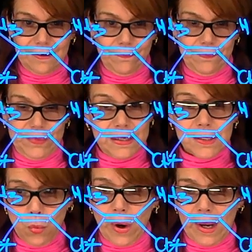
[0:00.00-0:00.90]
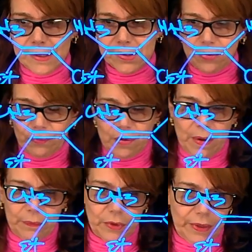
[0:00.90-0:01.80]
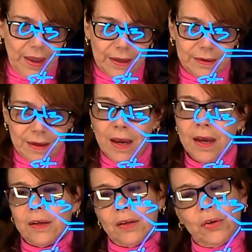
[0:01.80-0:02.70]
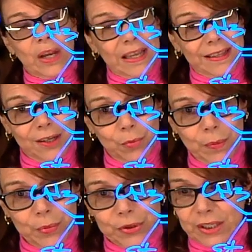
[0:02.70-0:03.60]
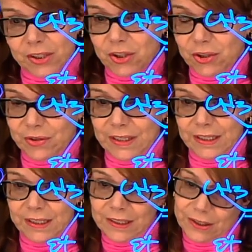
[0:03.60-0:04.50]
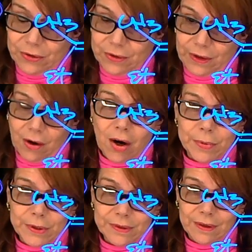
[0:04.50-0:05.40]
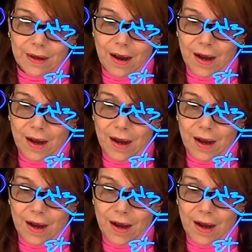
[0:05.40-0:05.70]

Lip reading: this way. So remember that here in the Newman projection, here the carbon